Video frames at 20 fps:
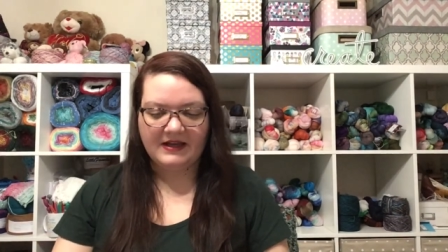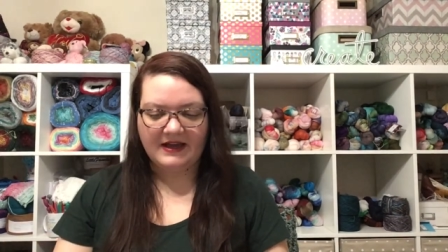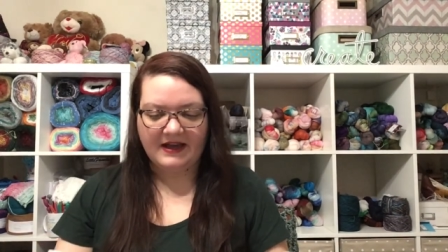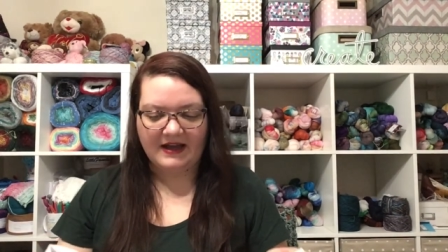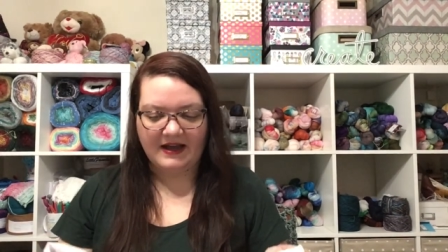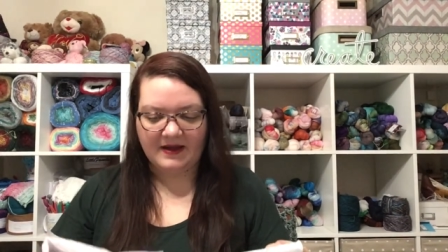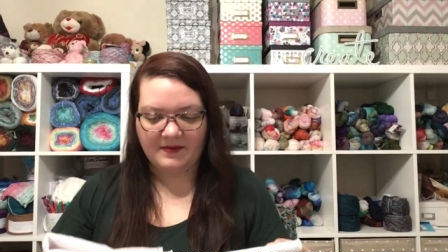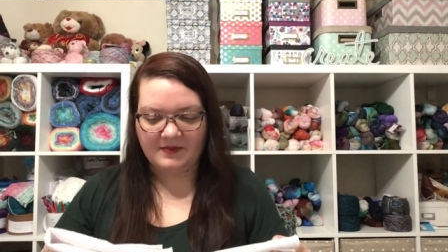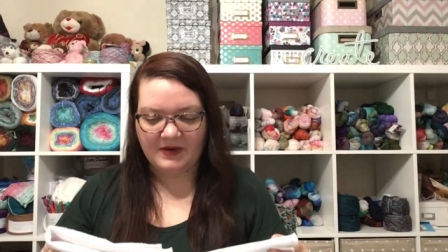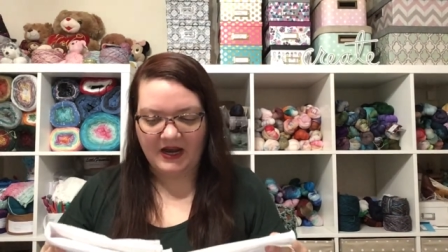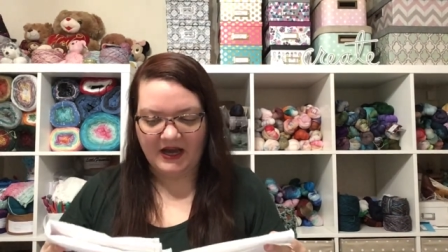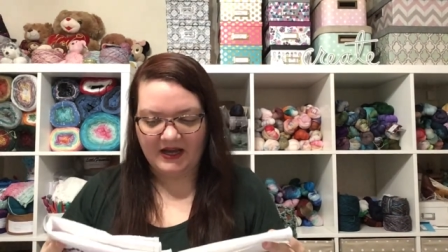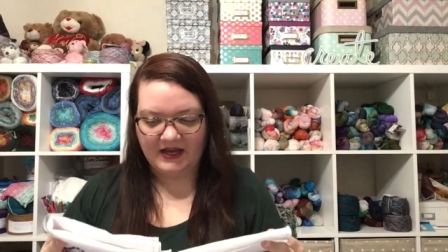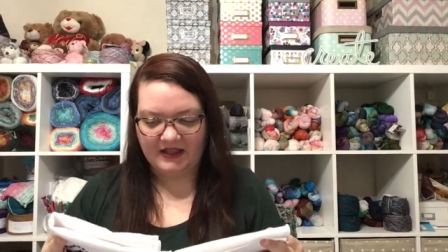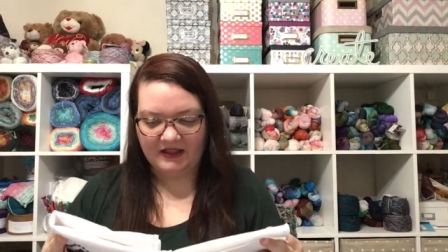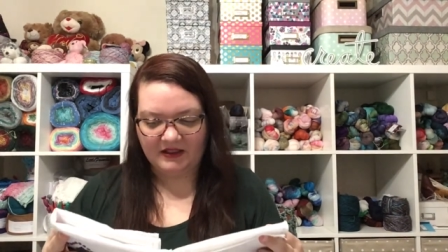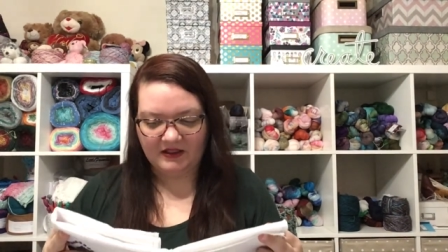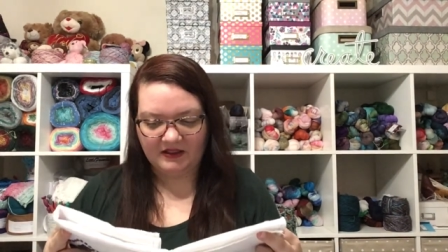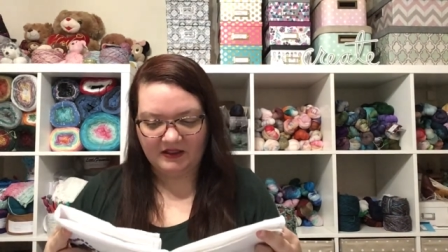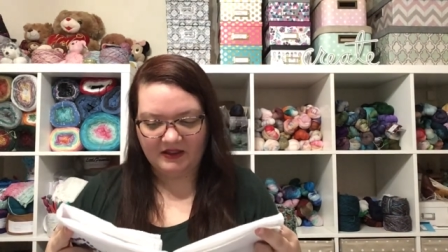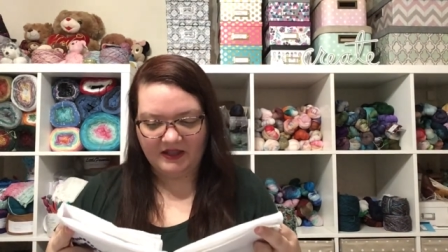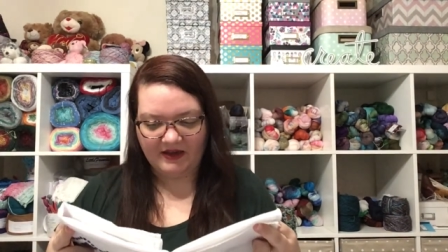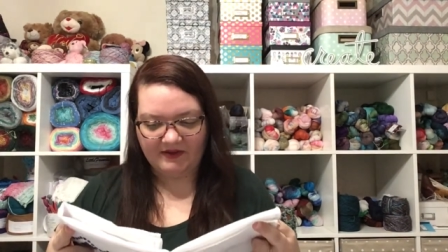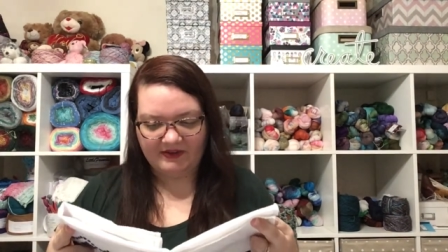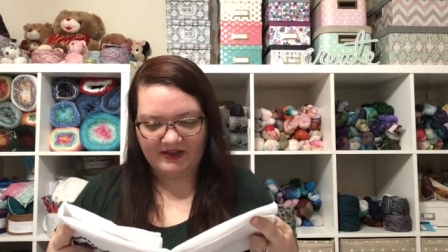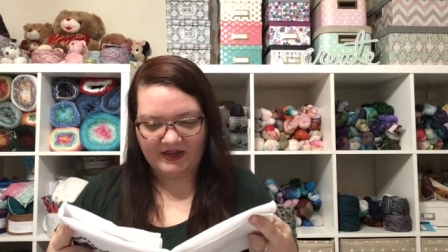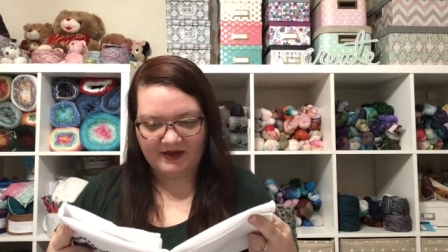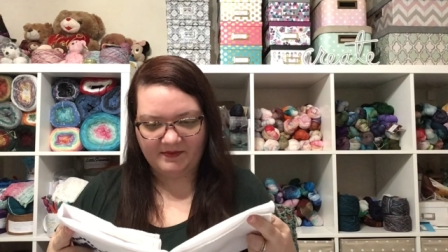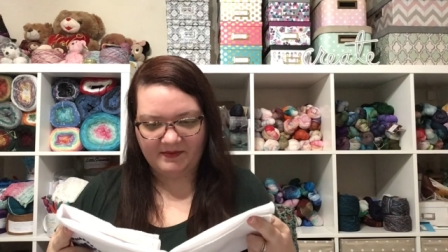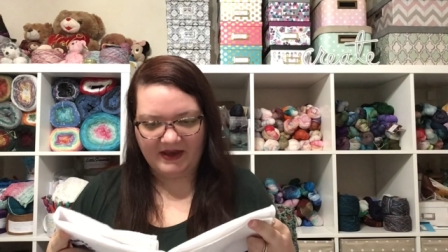I'm not
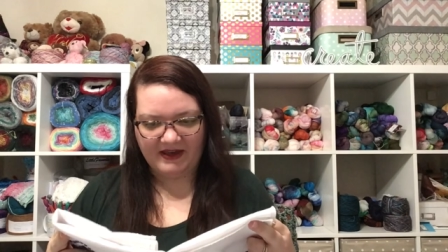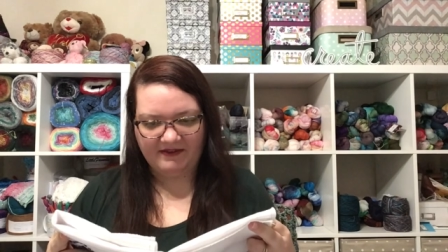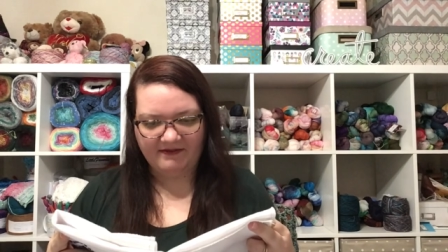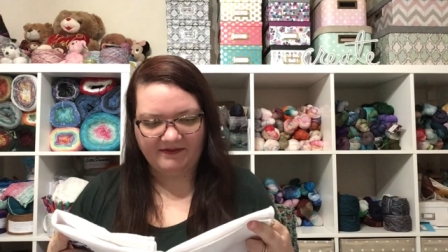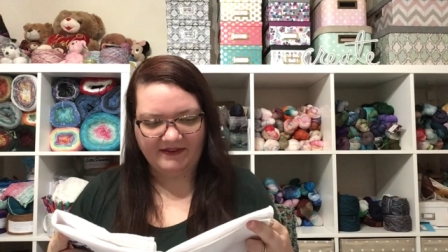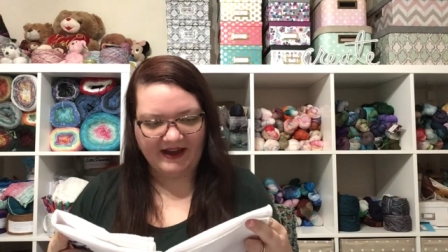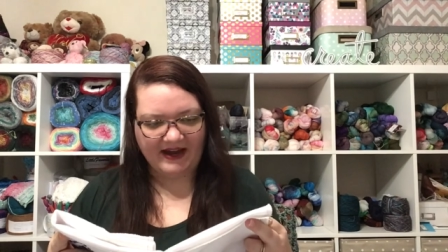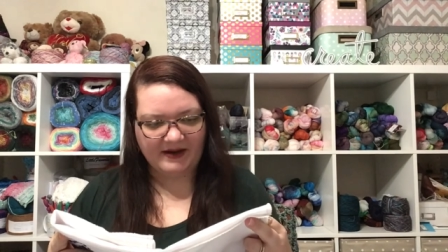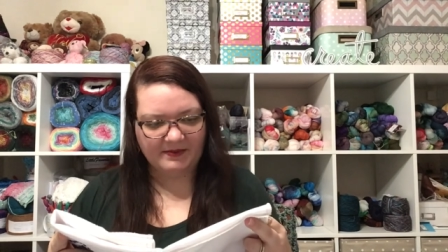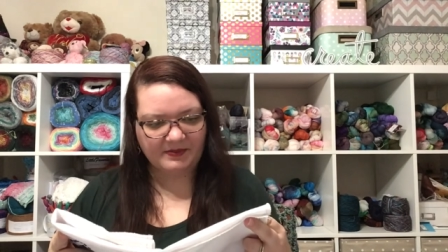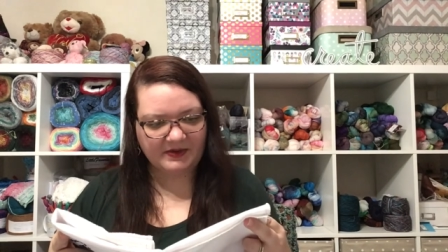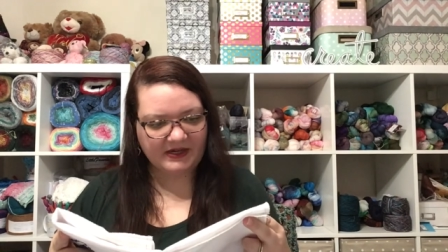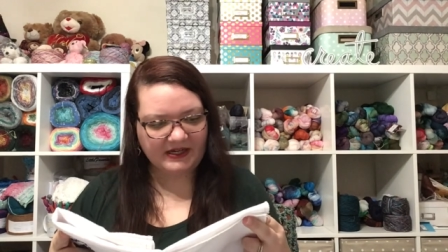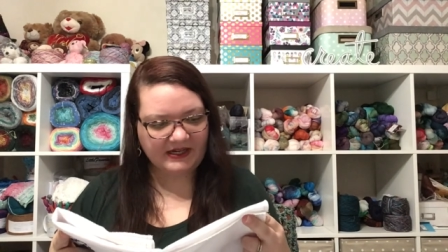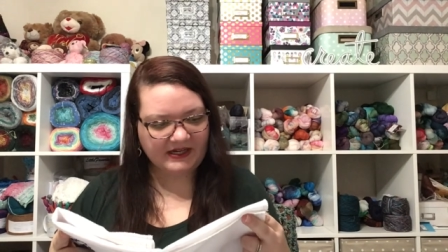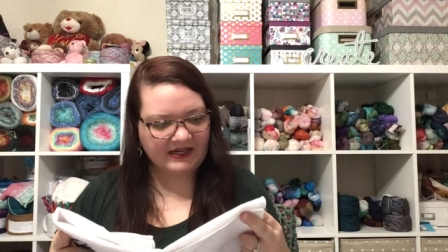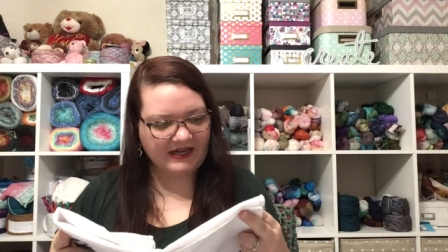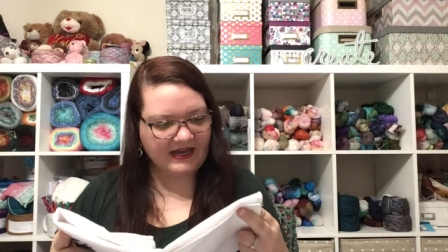loving my fabric.